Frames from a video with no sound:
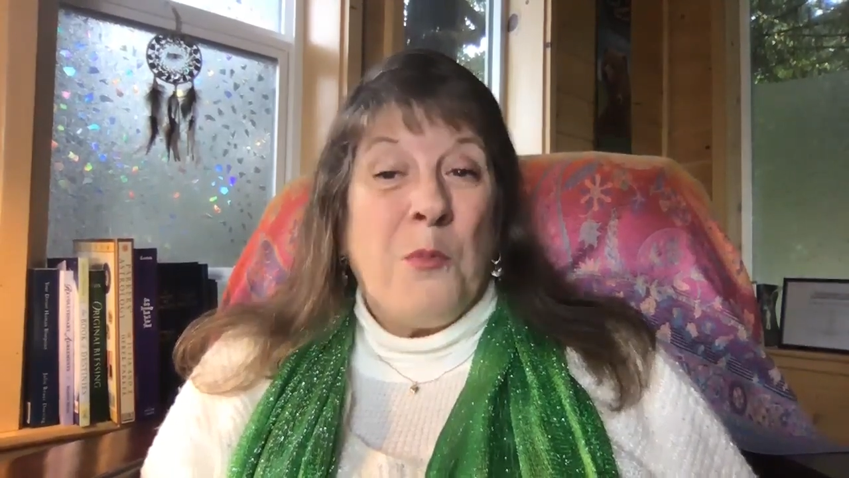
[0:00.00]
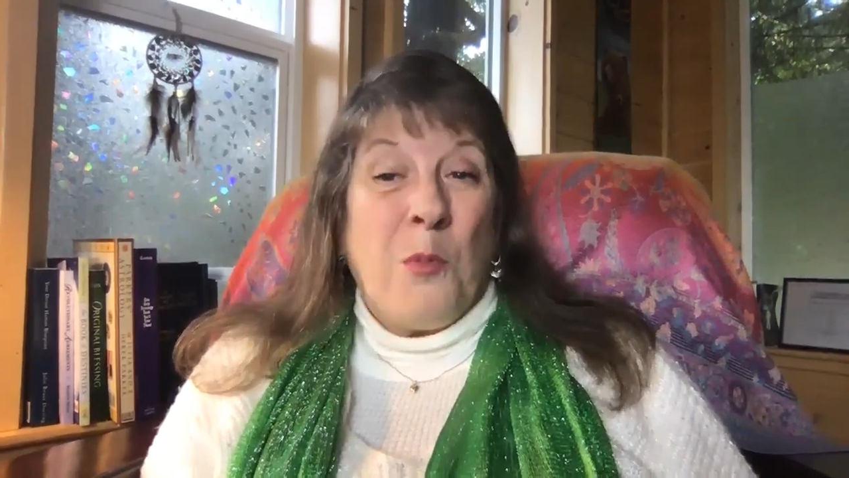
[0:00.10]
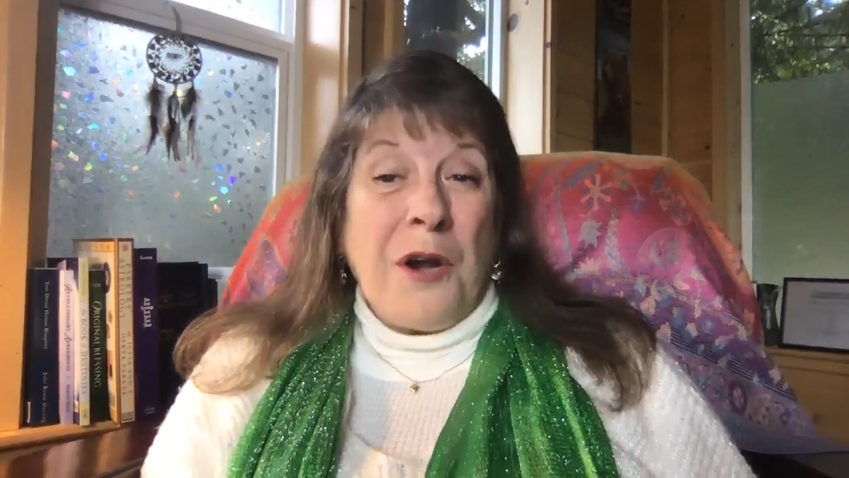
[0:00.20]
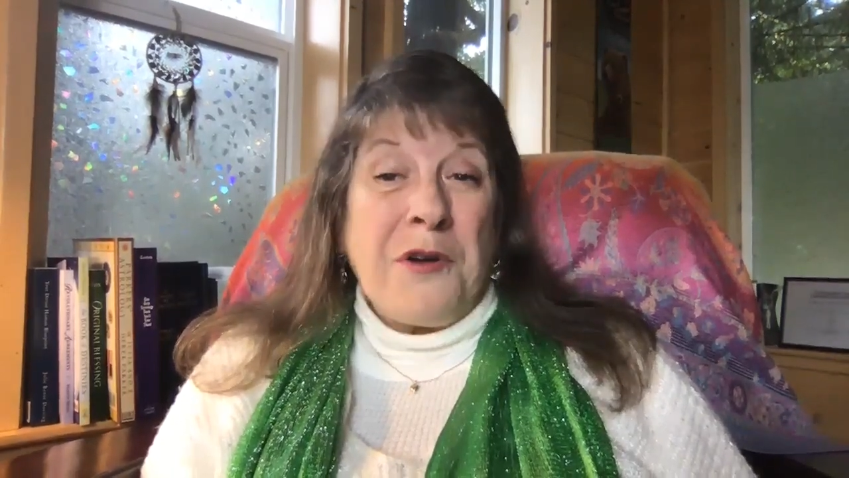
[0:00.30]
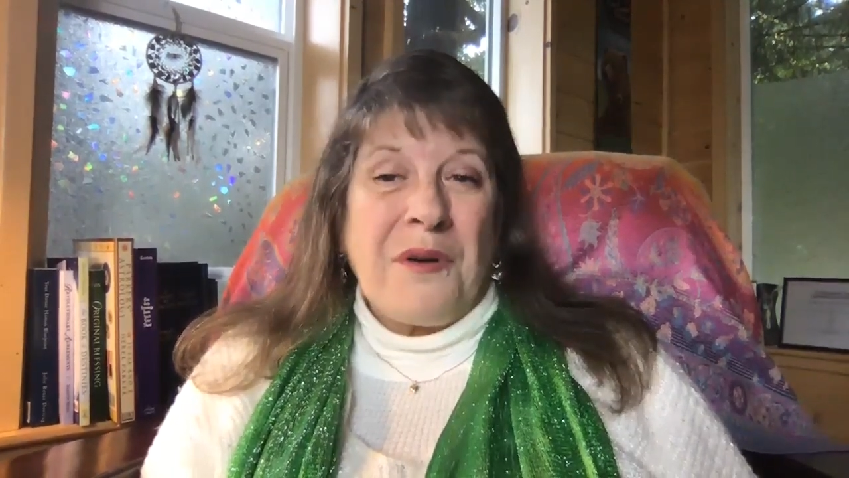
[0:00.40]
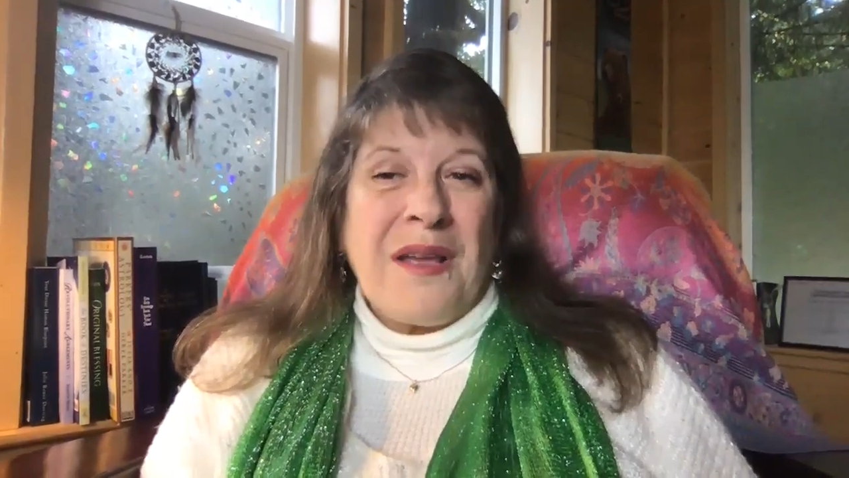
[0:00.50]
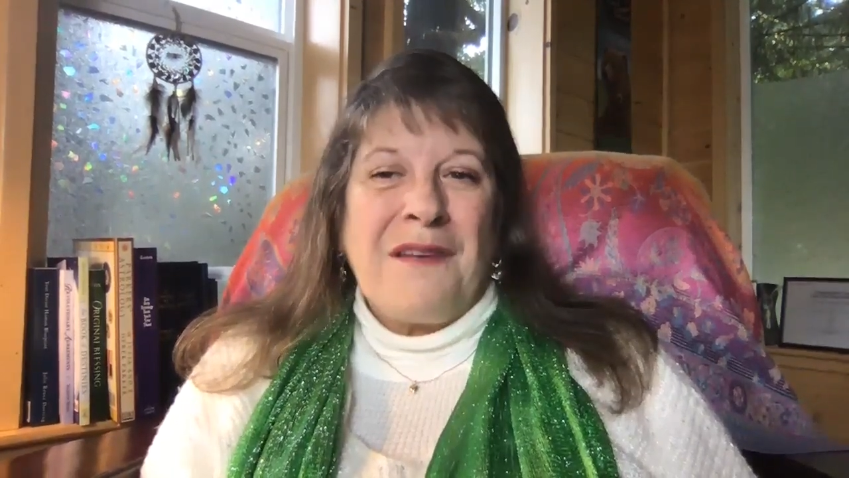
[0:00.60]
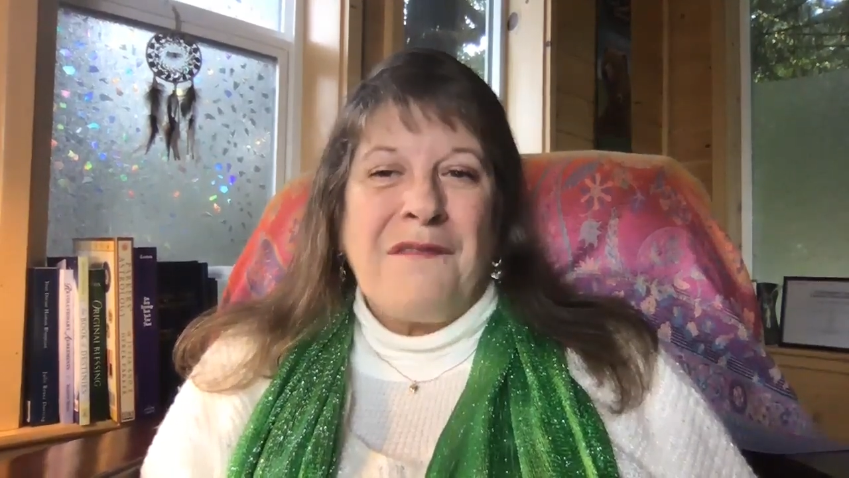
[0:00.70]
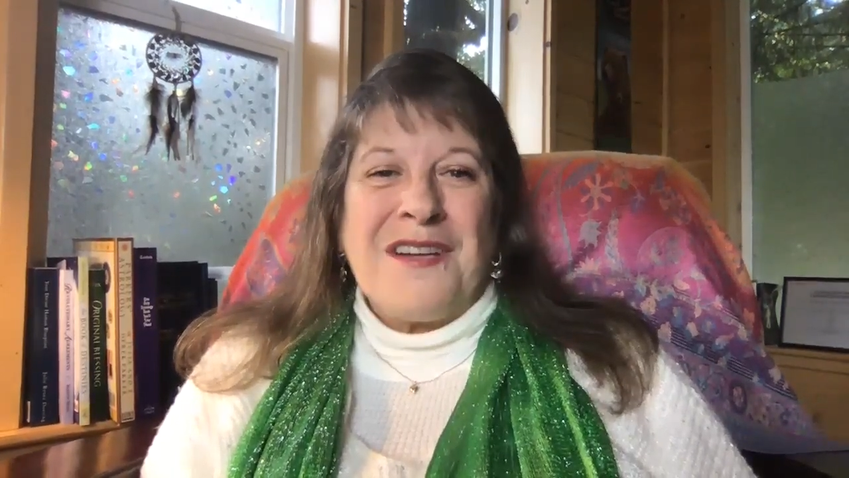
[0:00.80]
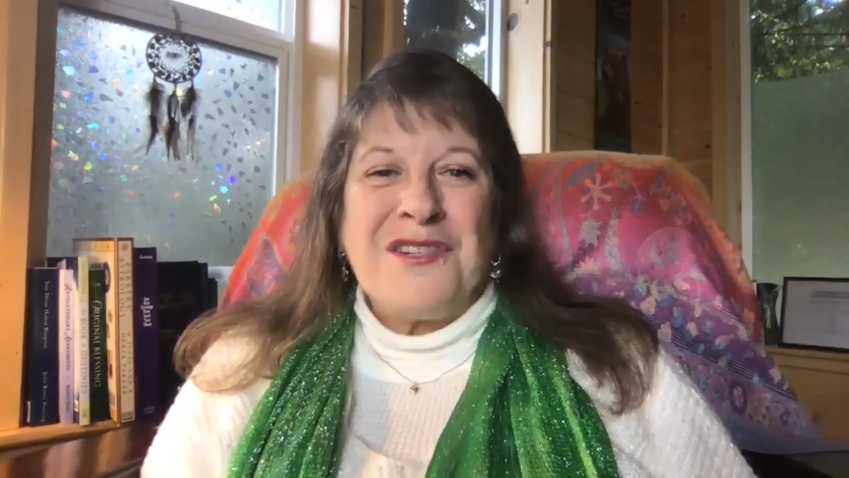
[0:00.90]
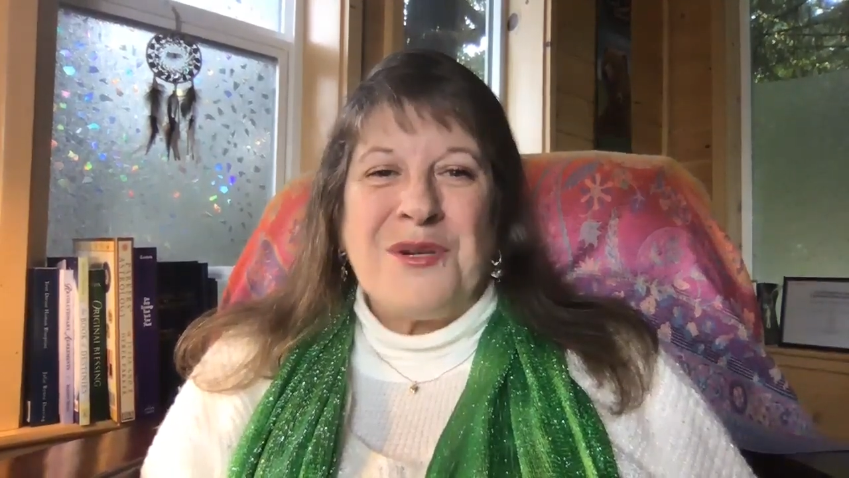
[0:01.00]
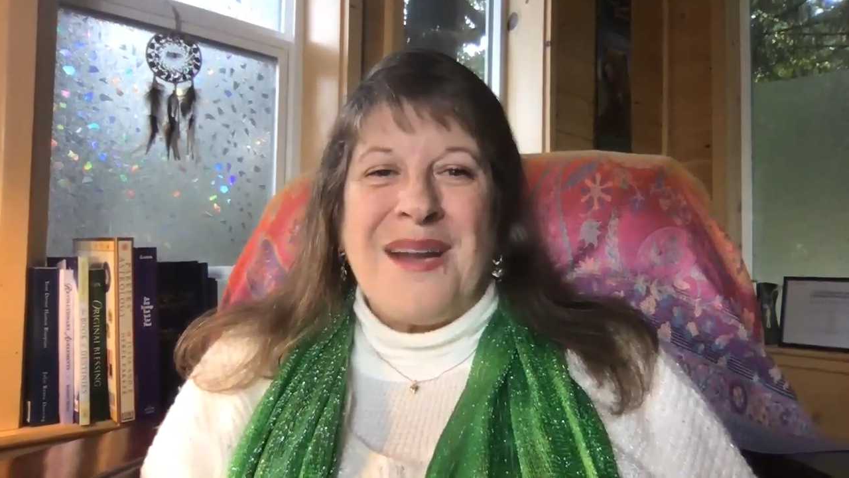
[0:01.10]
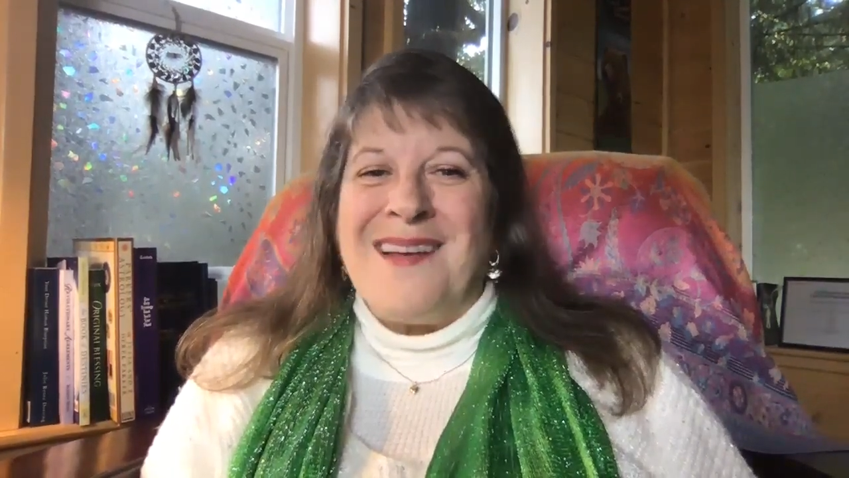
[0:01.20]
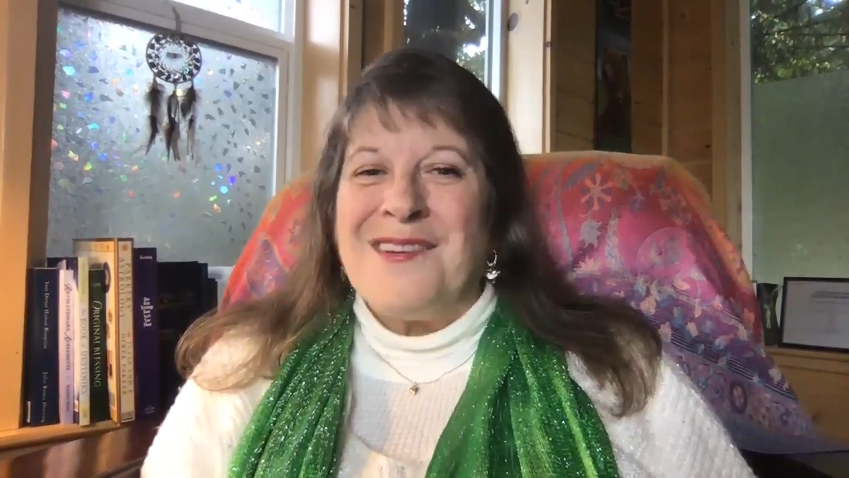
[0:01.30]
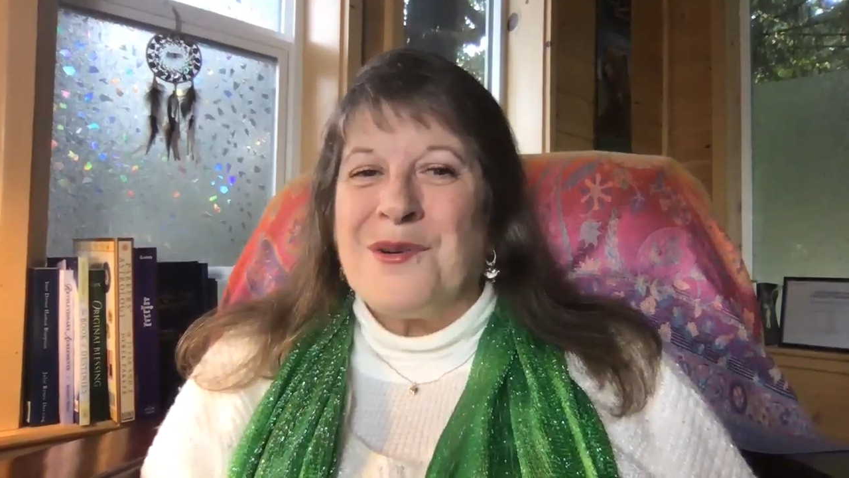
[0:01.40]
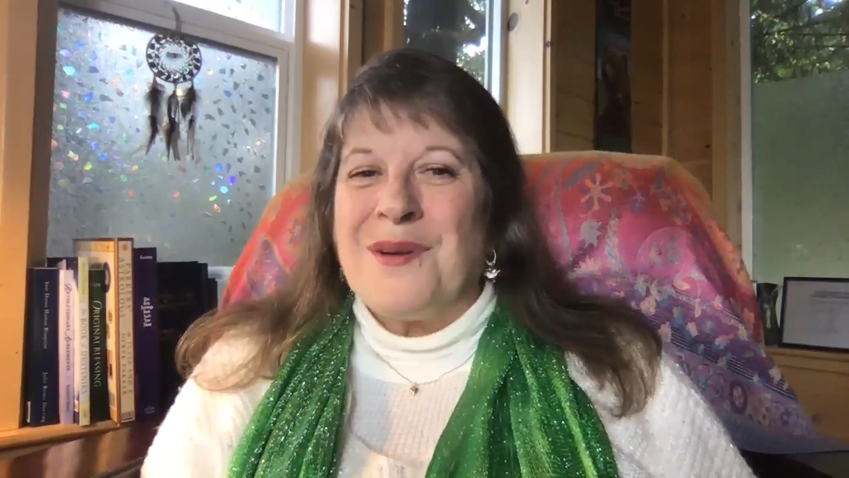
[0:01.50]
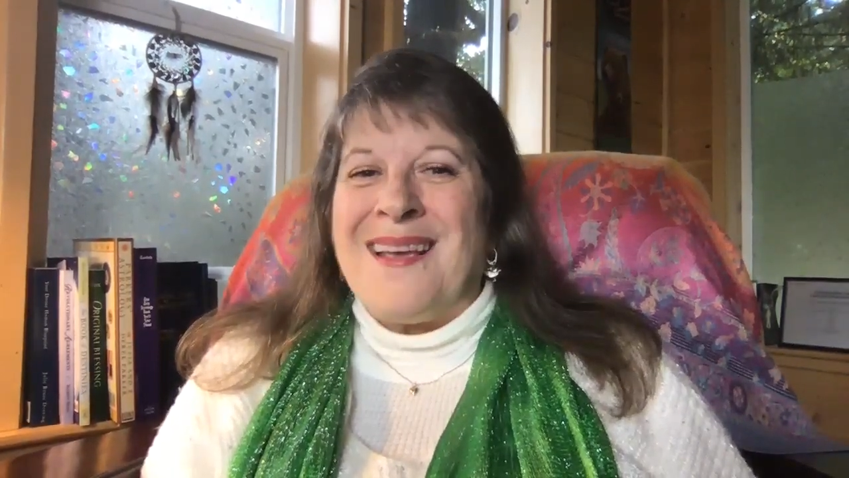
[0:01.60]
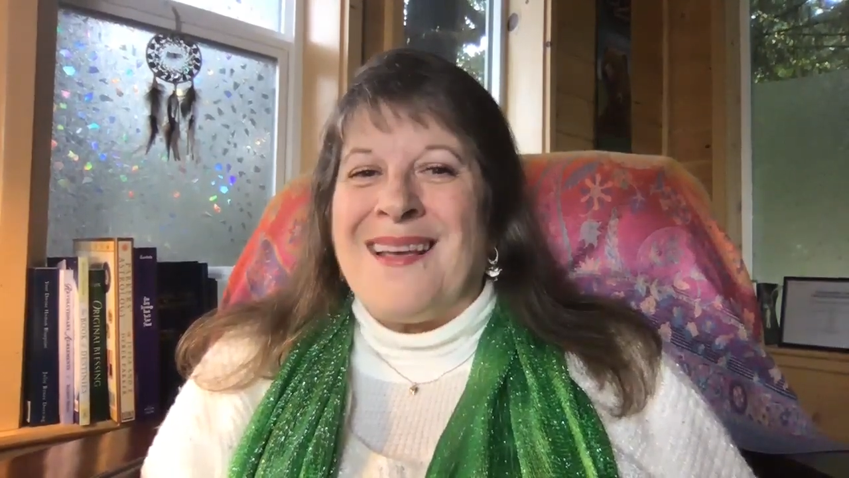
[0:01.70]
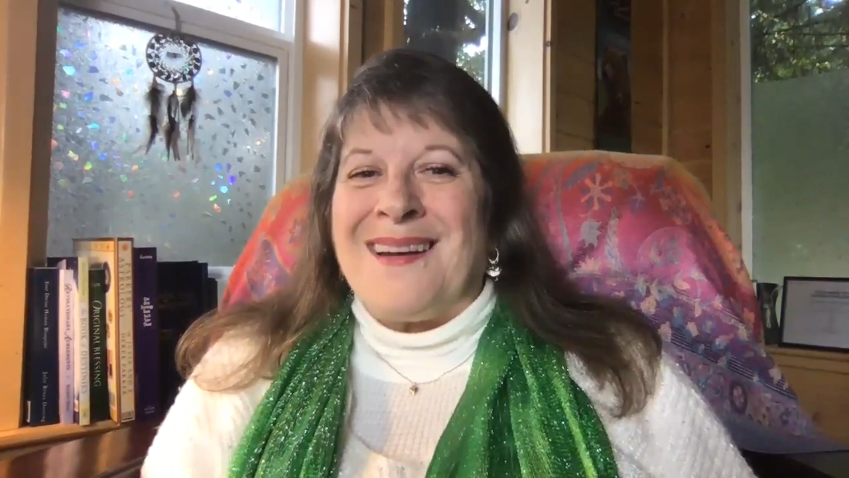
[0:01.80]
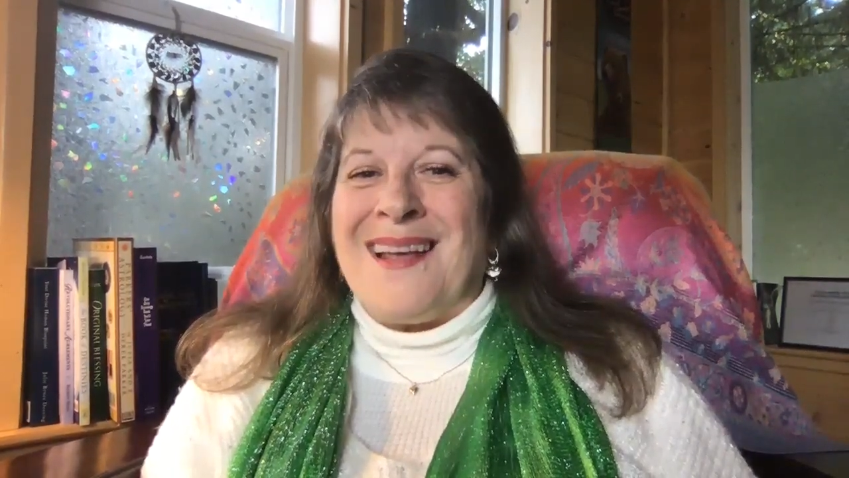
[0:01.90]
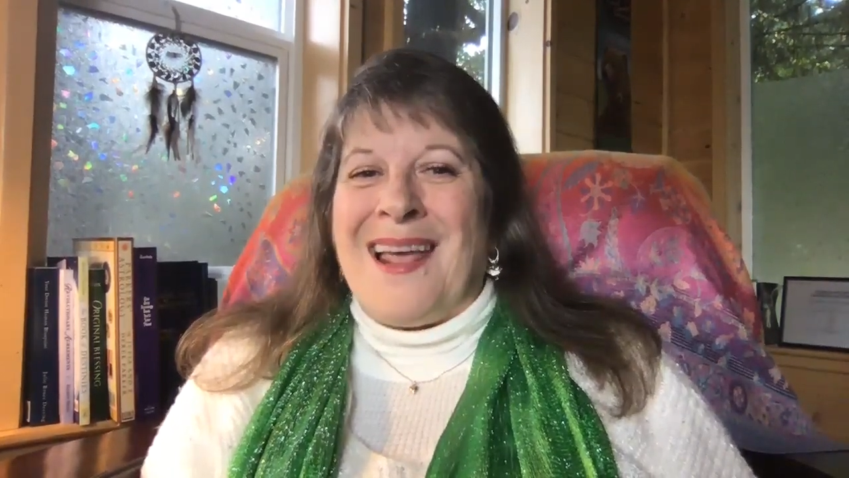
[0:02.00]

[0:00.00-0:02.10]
wondering if I should enter in